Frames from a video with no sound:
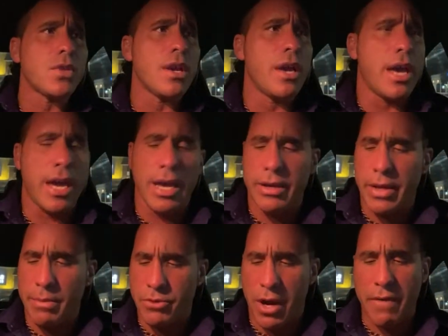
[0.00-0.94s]
and
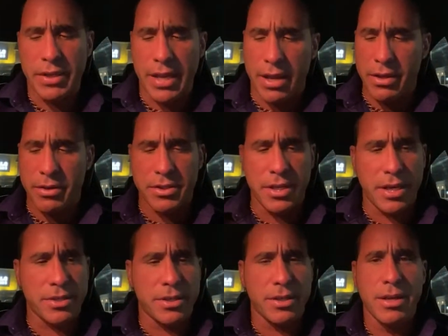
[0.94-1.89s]
I'm driving down the
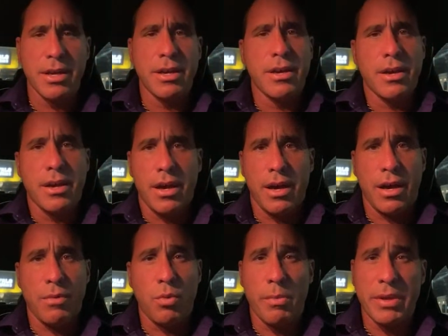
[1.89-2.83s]
intersection.
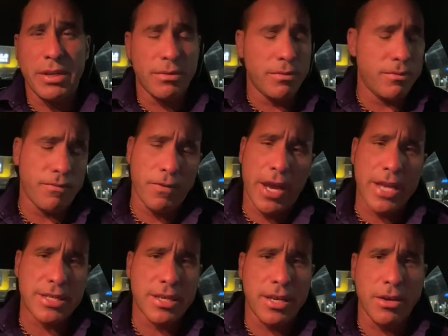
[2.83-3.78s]
Woman
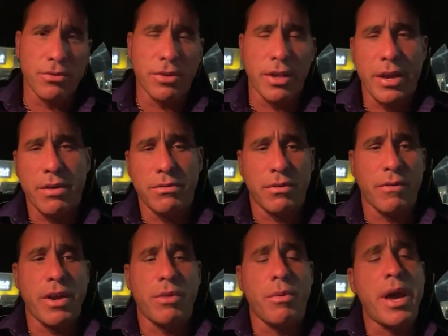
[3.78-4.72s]
forgets to yield the
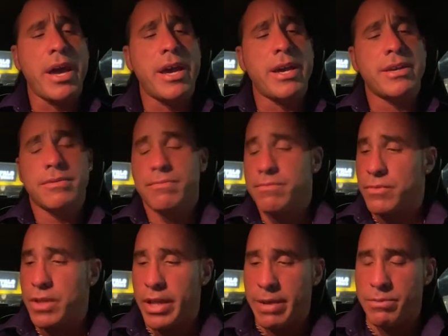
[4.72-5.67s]
right of way,
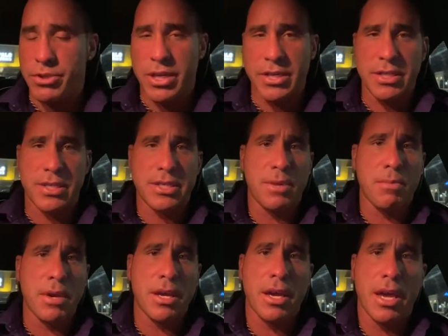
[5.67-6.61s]
claims she doesn't see
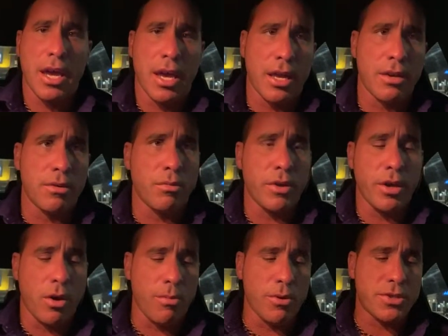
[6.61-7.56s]
me, and we
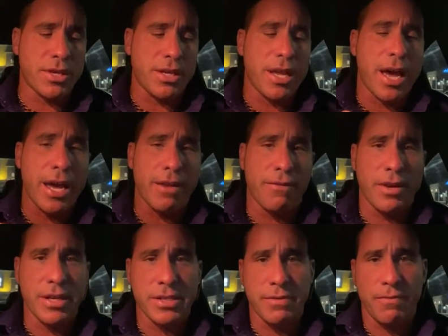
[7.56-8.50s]
almost collide if it
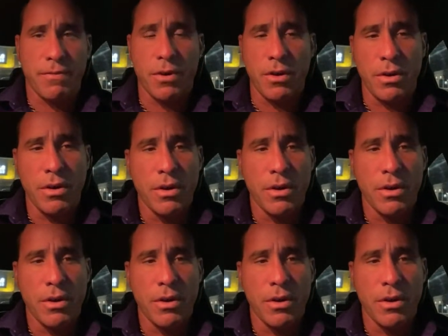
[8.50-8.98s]
isn't for